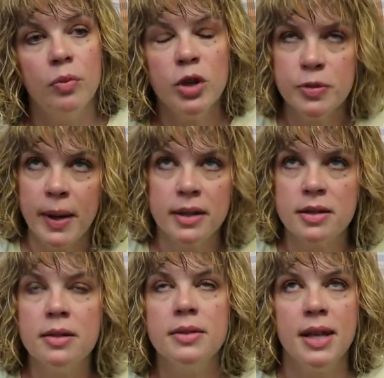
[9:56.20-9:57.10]
which
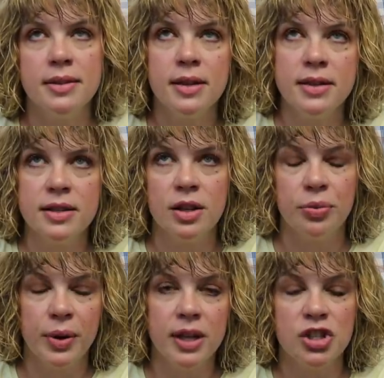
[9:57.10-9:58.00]
makes sense because it's a
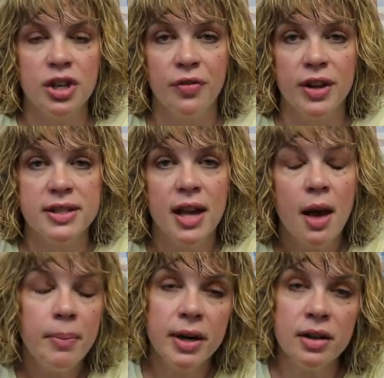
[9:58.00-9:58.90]
three inch difference,
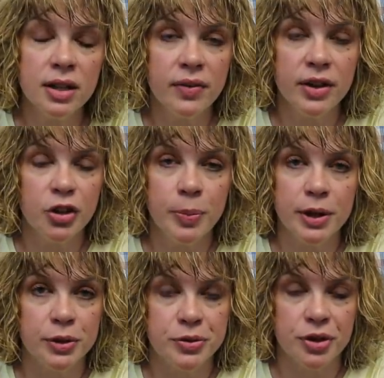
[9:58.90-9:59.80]
but it'll give a little
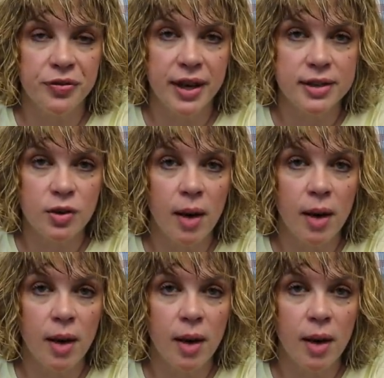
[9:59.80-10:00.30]
bit looser fit.